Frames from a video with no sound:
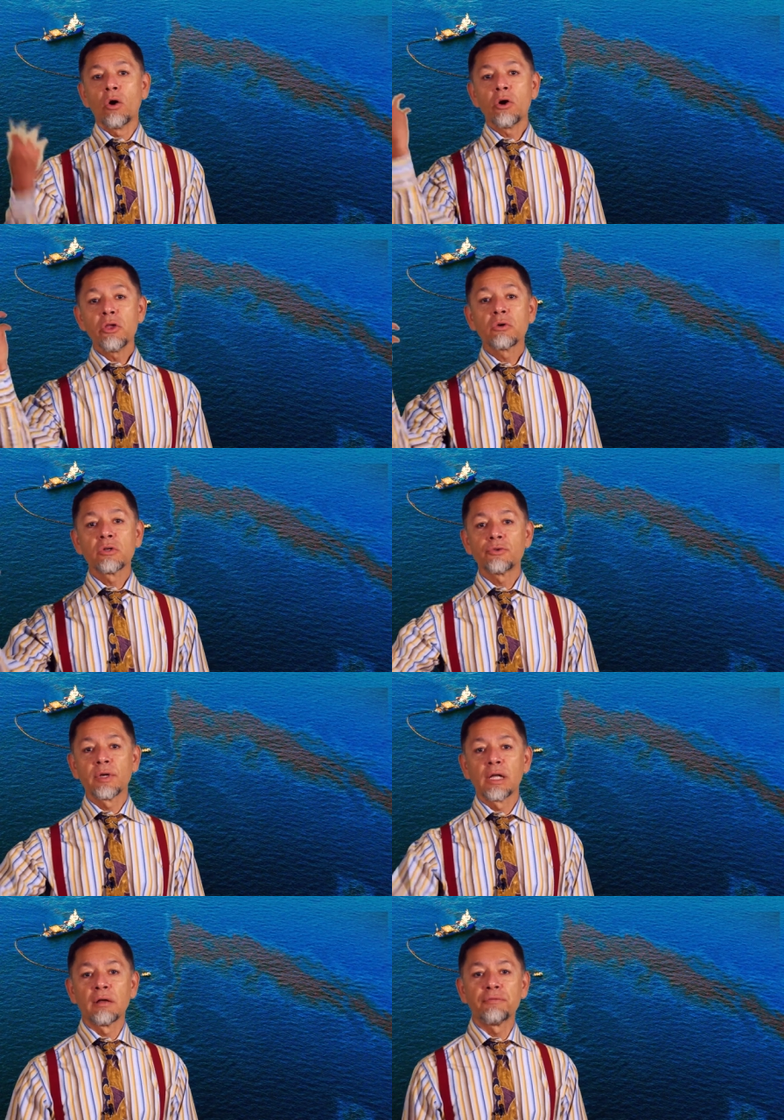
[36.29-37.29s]
or you could
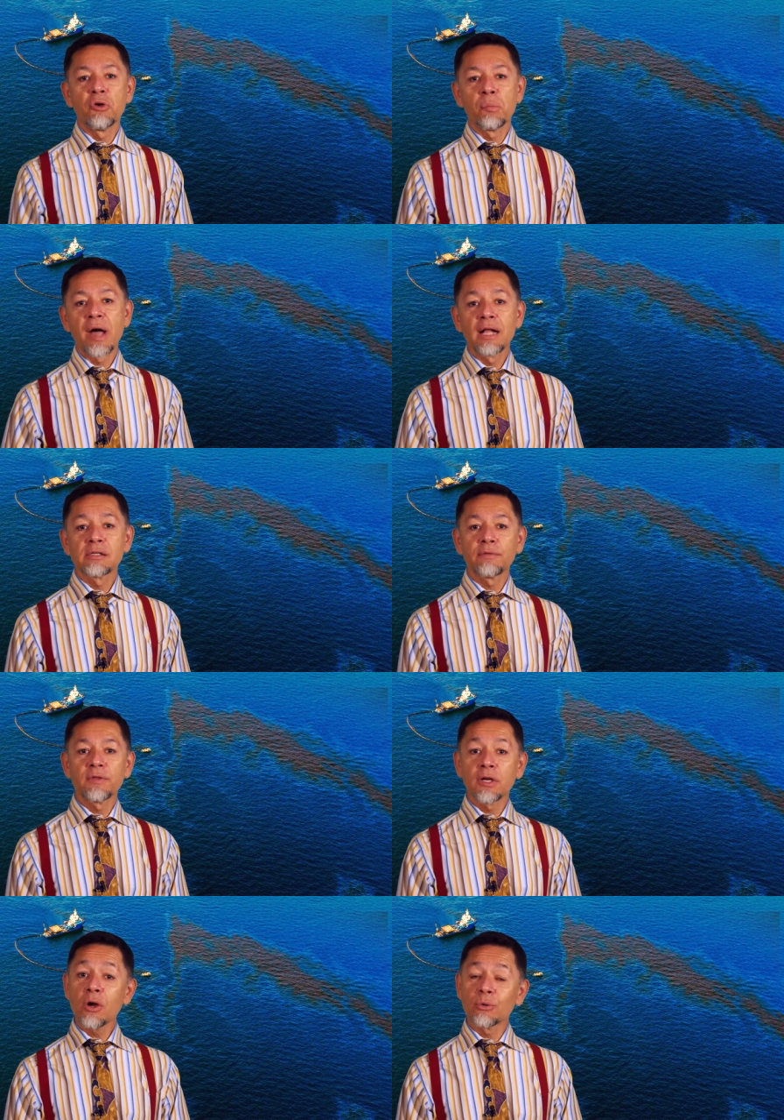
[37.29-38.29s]
drill a few miles
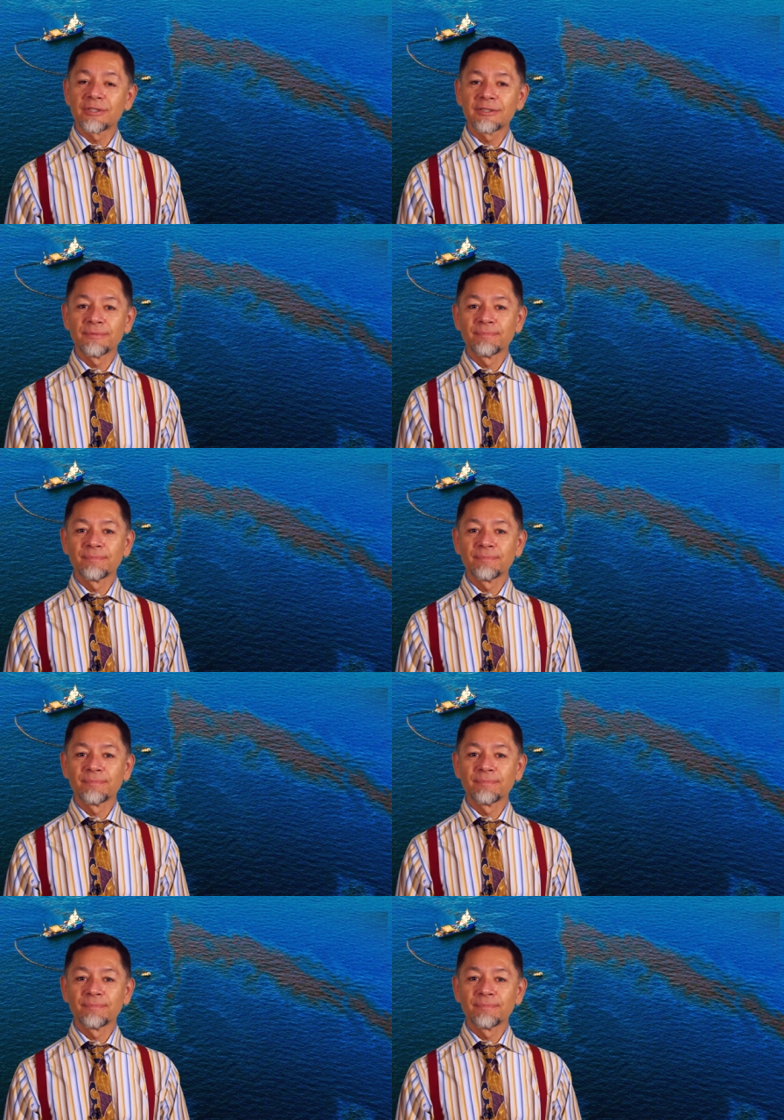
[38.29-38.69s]
off the coast.